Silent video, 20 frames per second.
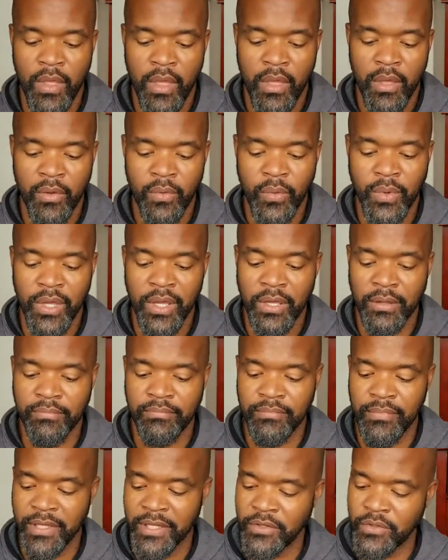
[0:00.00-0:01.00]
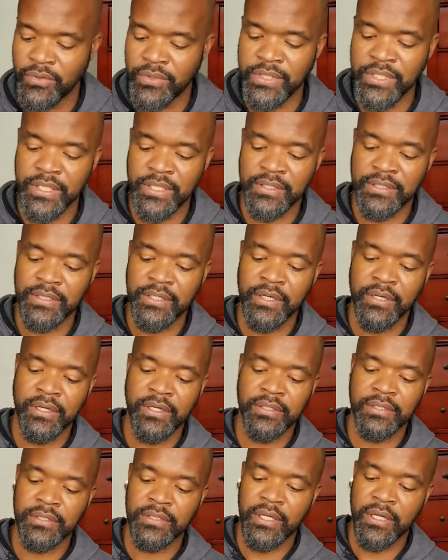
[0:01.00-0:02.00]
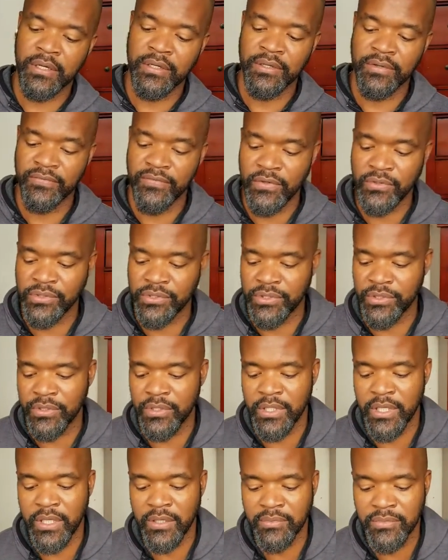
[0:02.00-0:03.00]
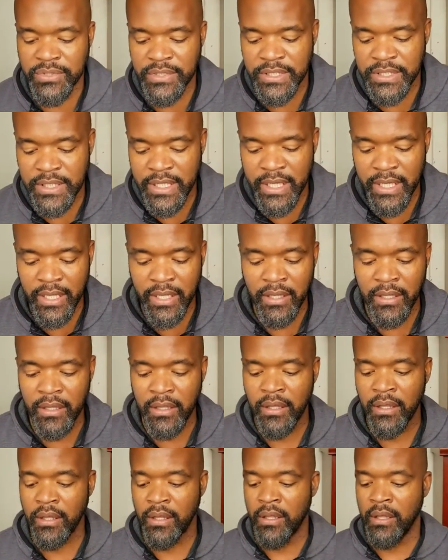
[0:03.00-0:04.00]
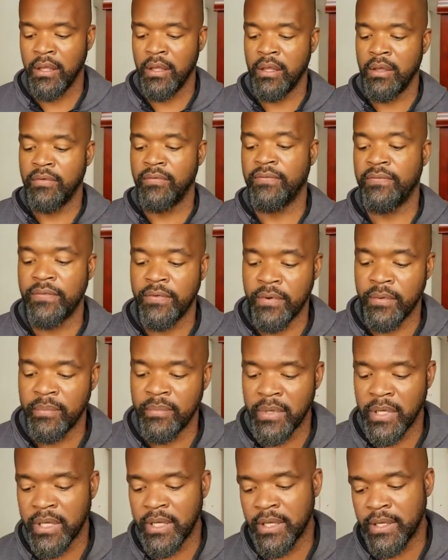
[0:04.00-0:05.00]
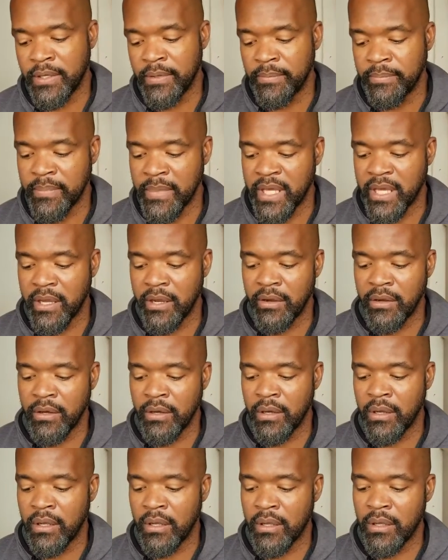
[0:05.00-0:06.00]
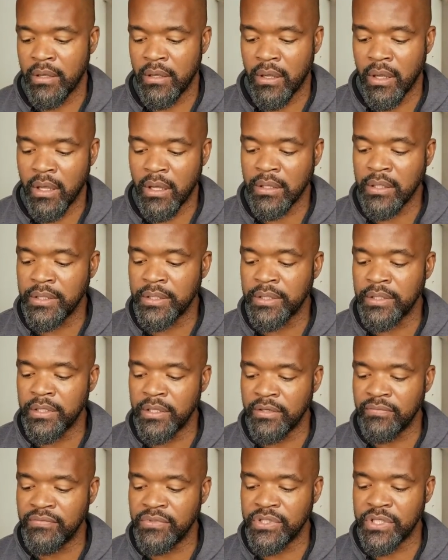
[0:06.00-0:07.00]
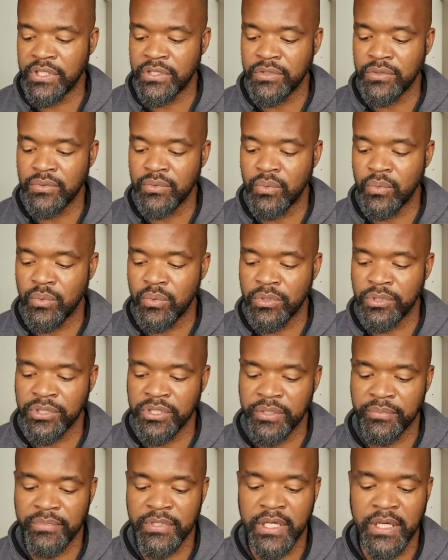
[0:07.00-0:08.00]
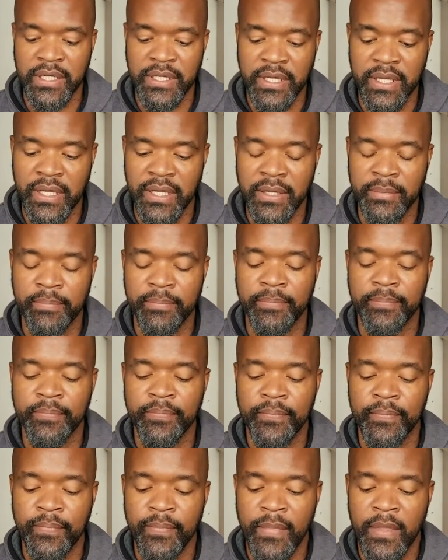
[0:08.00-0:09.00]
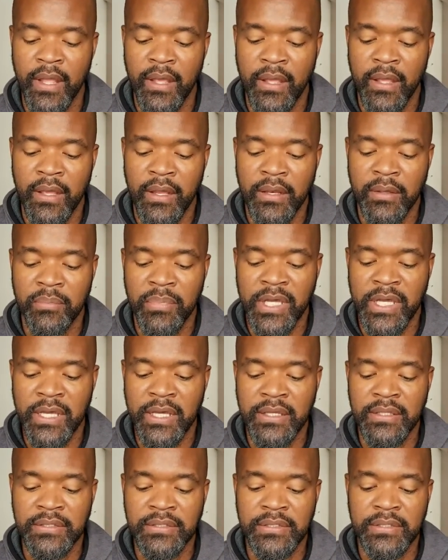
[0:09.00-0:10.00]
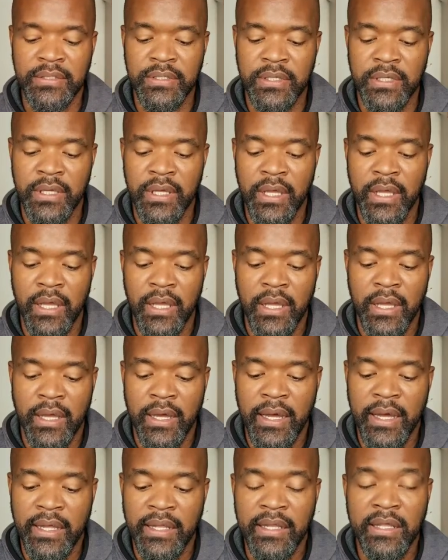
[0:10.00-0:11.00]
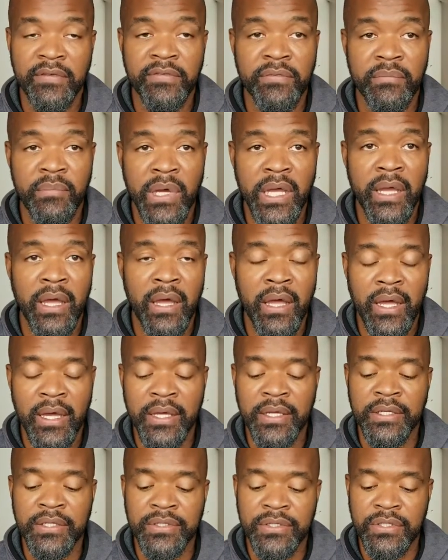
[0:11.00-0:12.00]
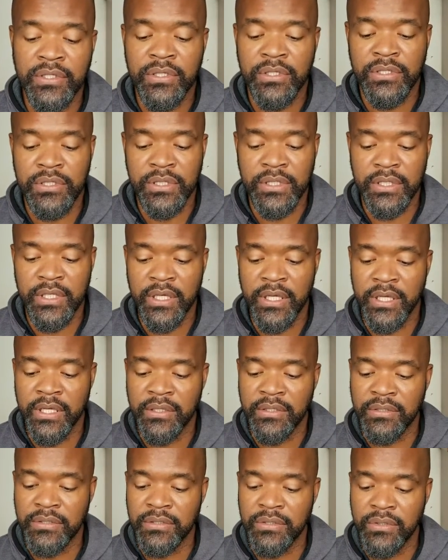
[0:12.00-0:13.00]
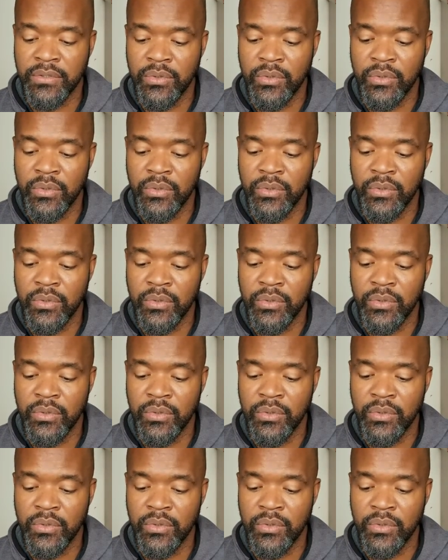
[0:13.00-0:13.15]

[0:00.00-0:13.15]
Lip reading: Okay, hello, TLC Arts. Our devotional comes today from Karen Holland of justworship.com. It begins, I lift my eyes to the hills.